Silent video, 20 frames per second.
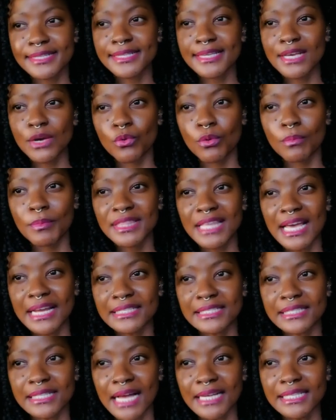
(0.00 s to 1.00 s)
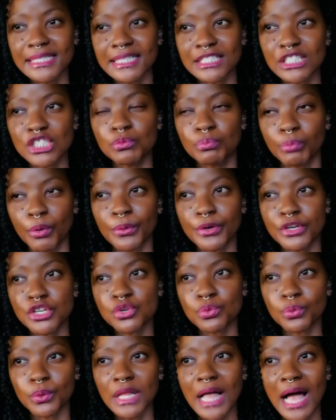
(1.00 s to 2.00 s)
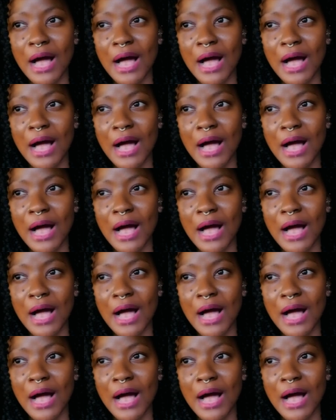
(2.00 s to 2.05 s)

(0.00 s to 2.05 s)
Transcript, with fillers: see a woman that is nice and spiritual.